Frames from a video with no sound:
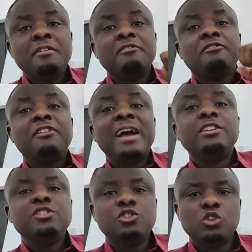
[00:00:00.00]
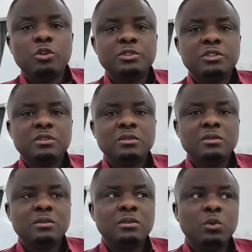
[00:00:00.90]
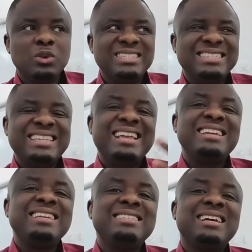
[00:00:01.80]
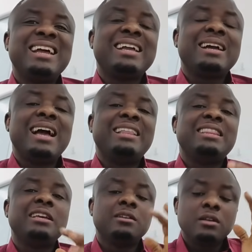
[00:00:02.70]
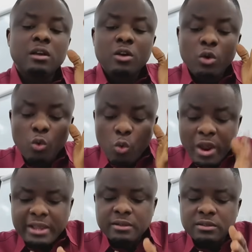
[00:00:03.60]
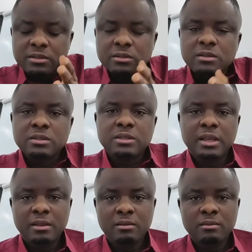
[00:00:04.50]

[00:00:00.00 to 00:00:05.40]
find jobs with techniques that I think work till this day.